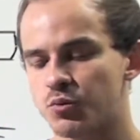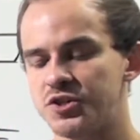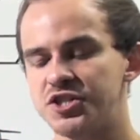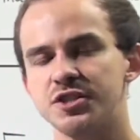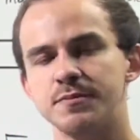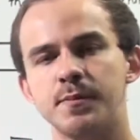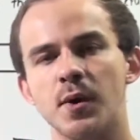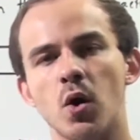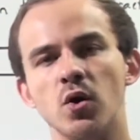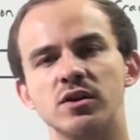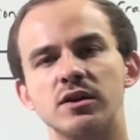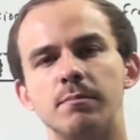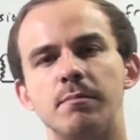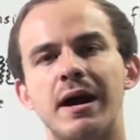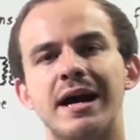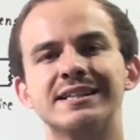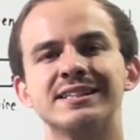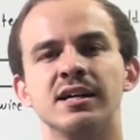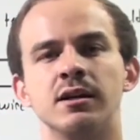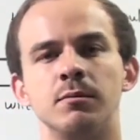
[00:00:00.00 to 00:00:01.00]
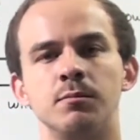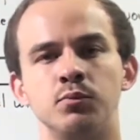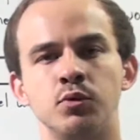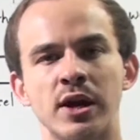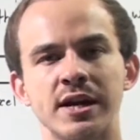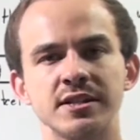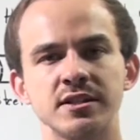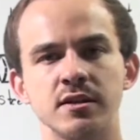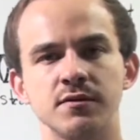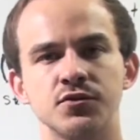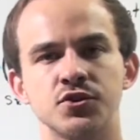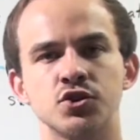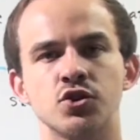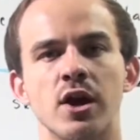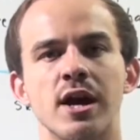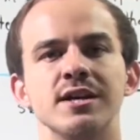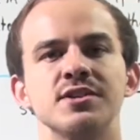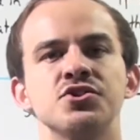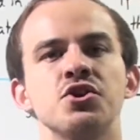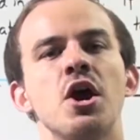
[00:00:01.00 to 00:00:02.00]
We spoke about compressive
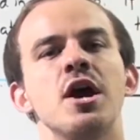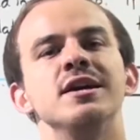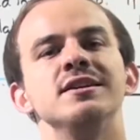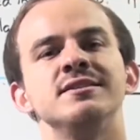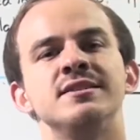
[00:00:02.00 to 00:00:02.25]
stress,